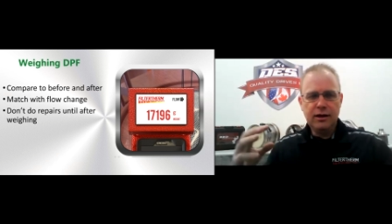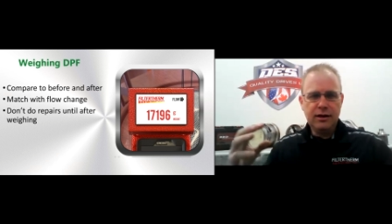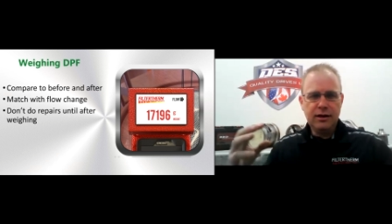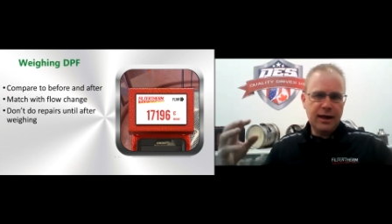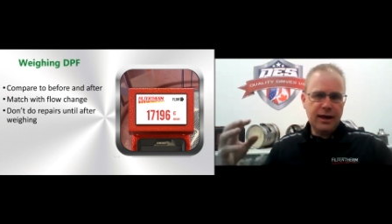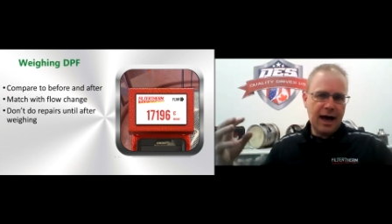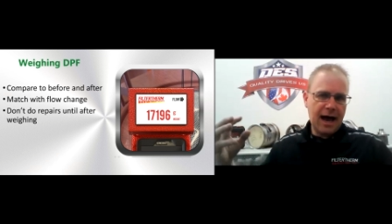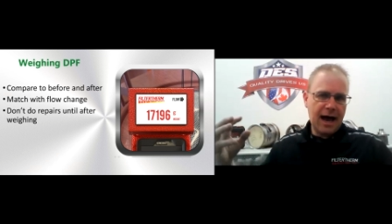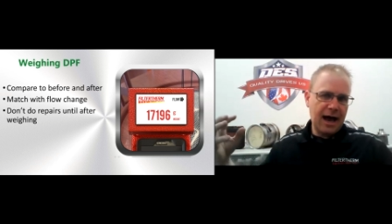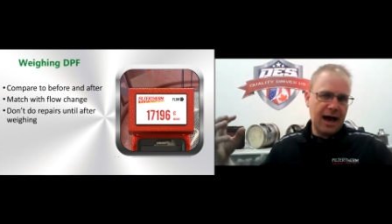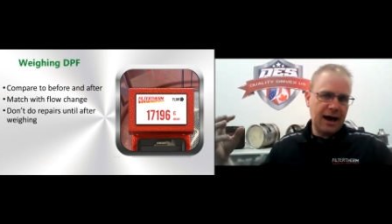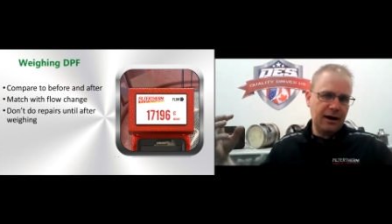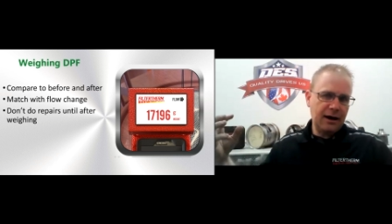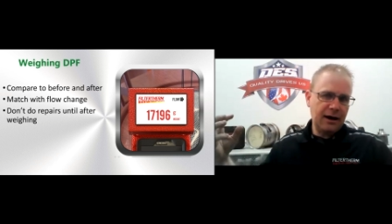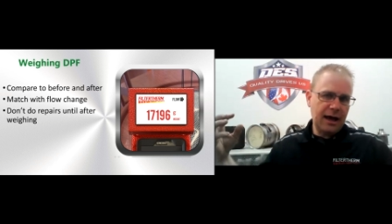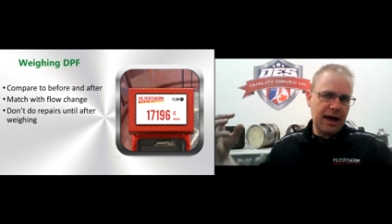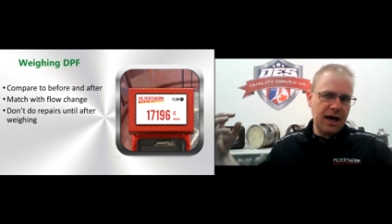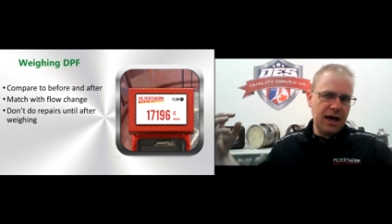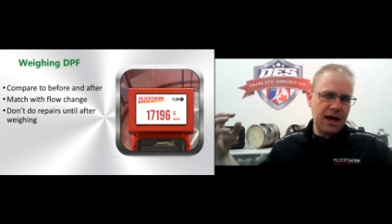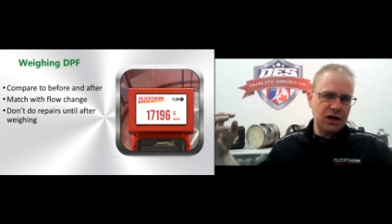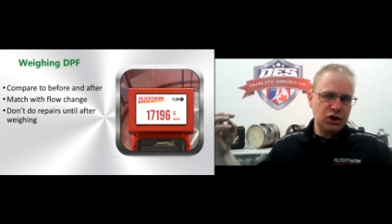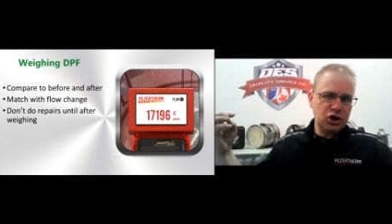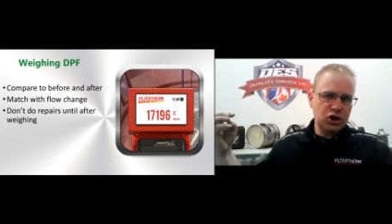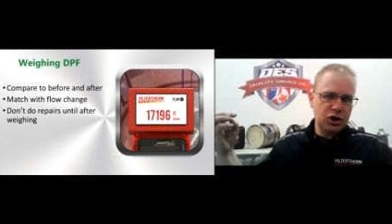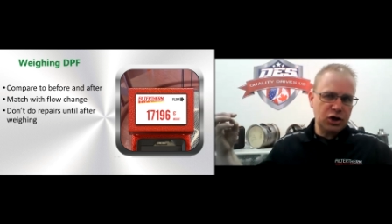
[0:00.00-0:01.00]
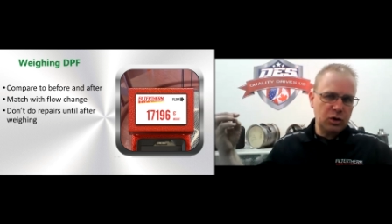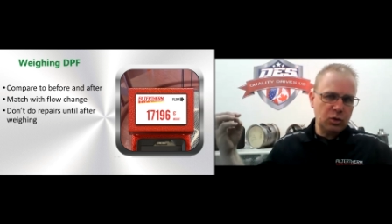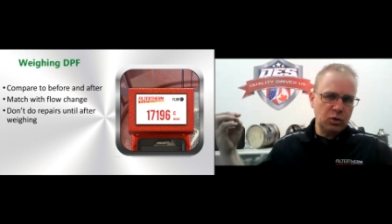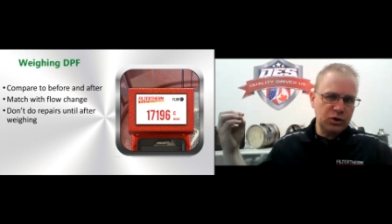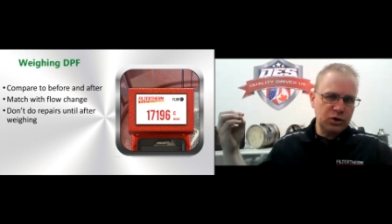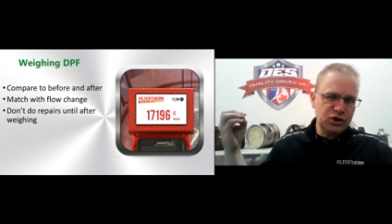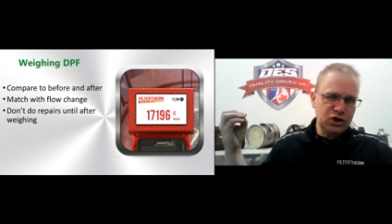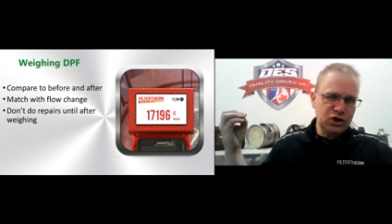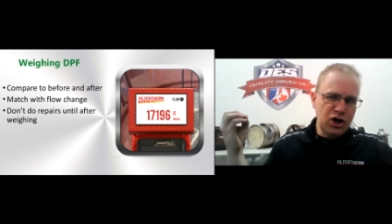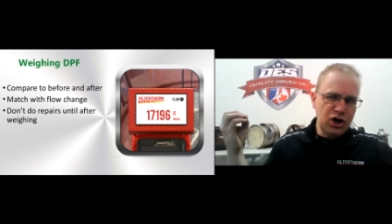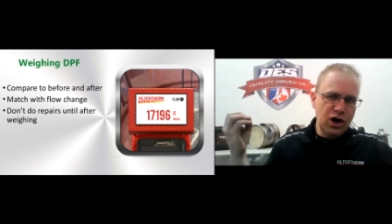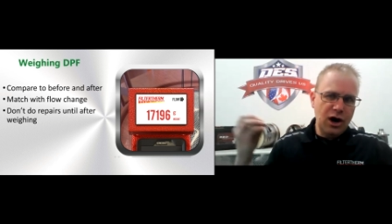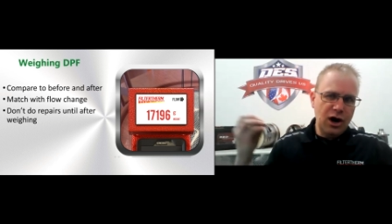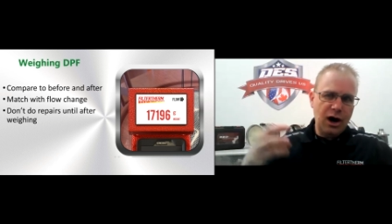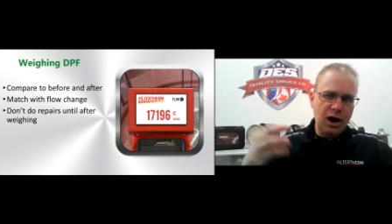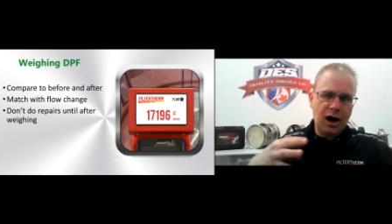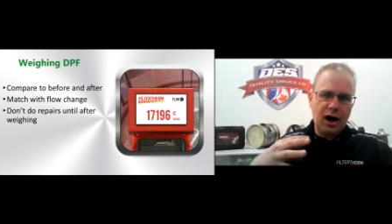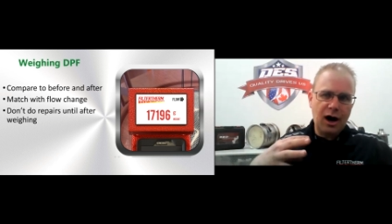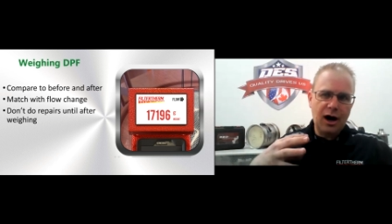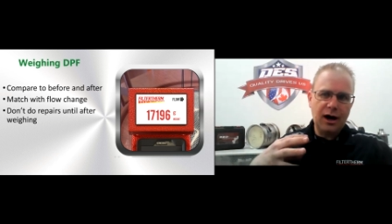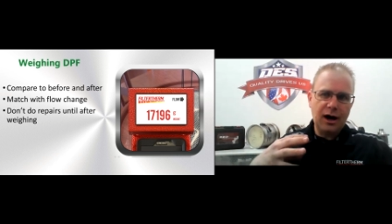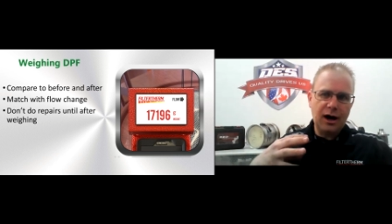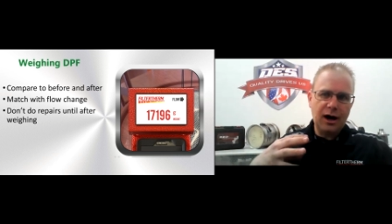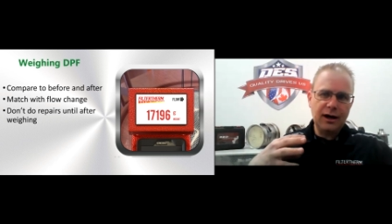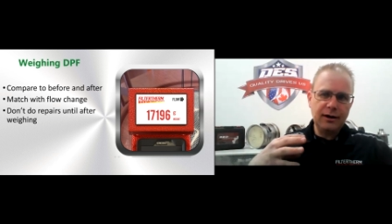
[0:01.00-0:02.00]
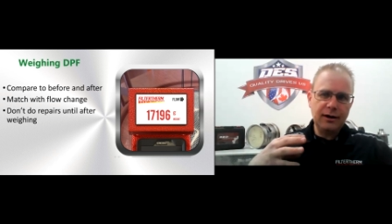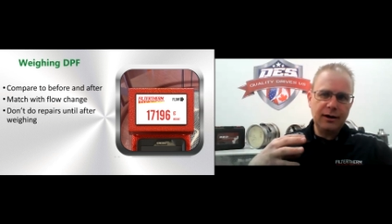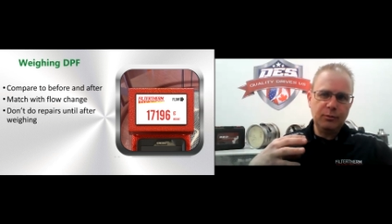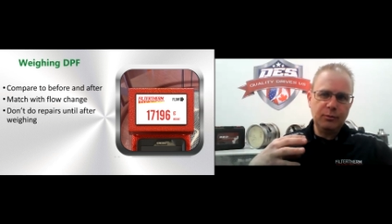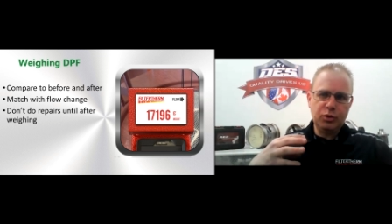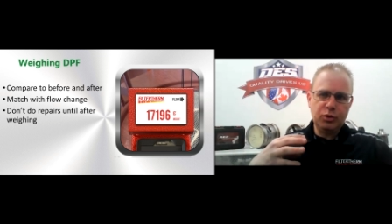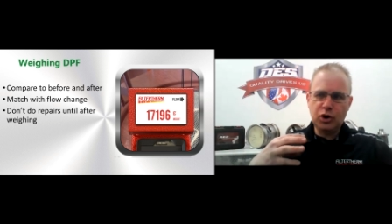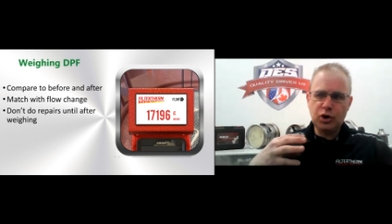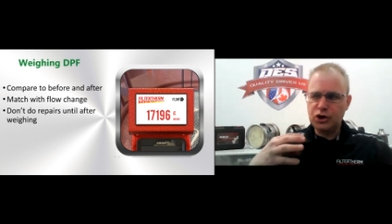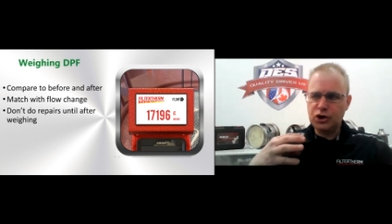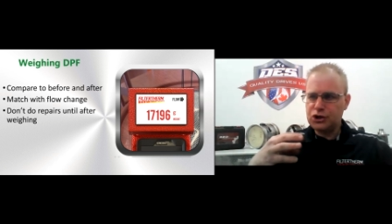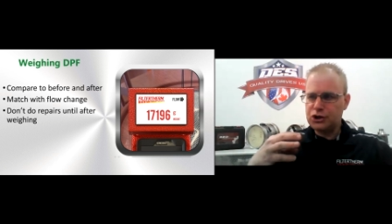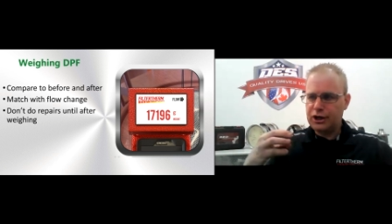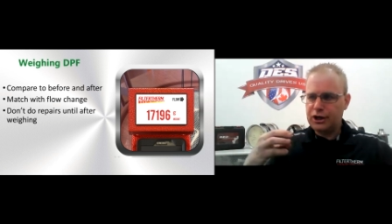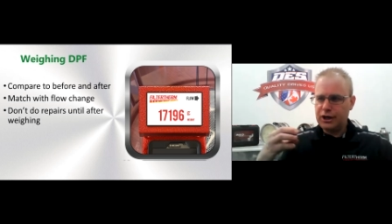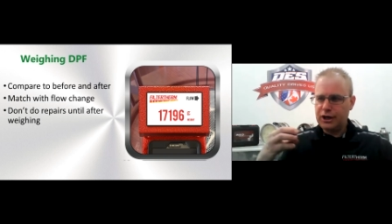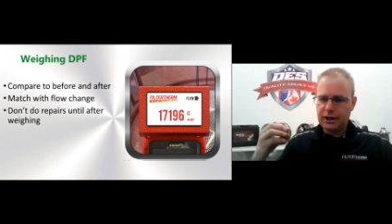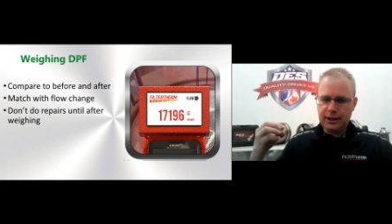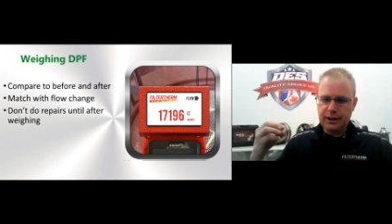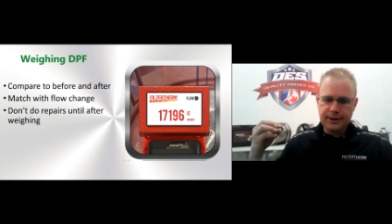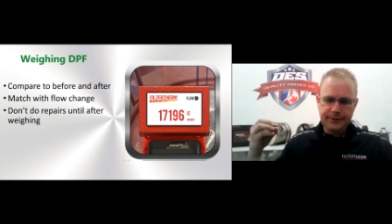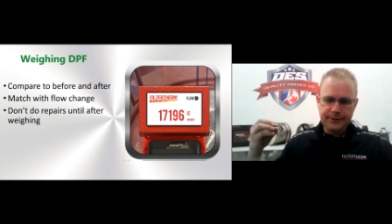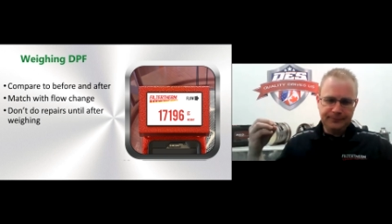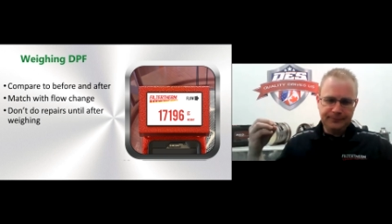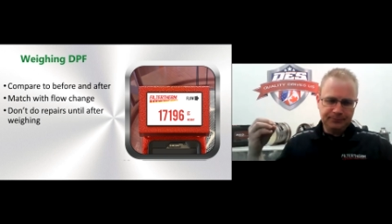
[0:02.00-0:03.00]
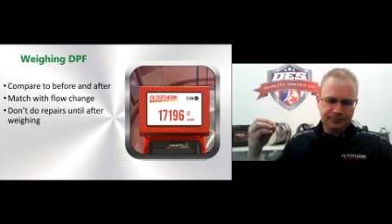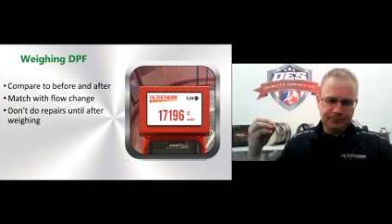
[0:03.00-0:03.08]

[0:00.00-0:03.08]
That engine was not pushing